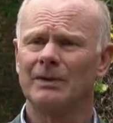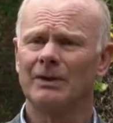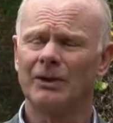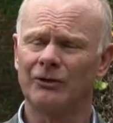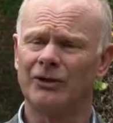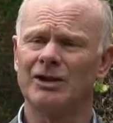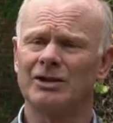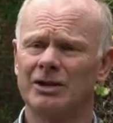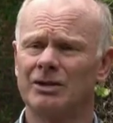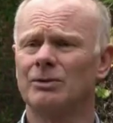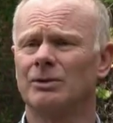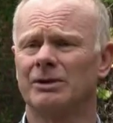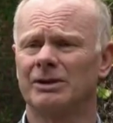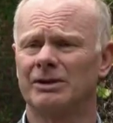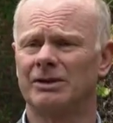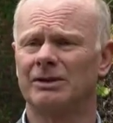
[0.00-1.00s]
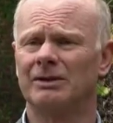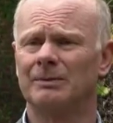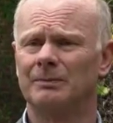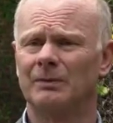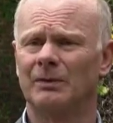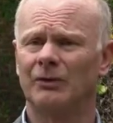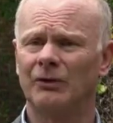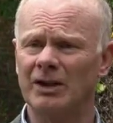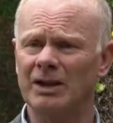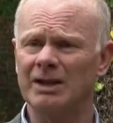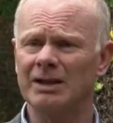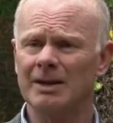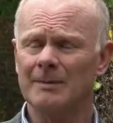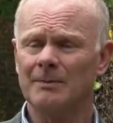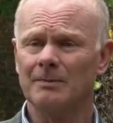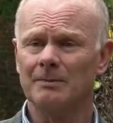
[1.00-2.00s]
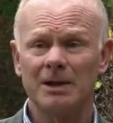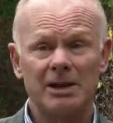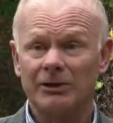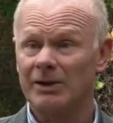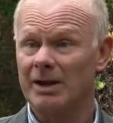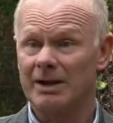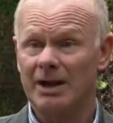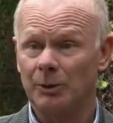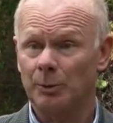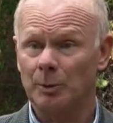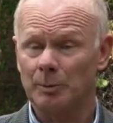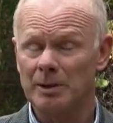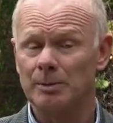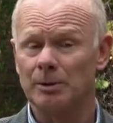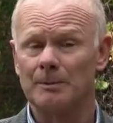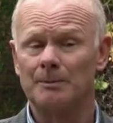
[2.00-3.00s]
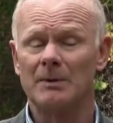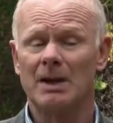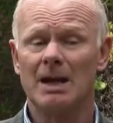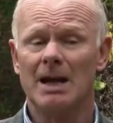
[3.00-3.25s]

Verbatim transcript: the fish in order to feed because they're desperate people.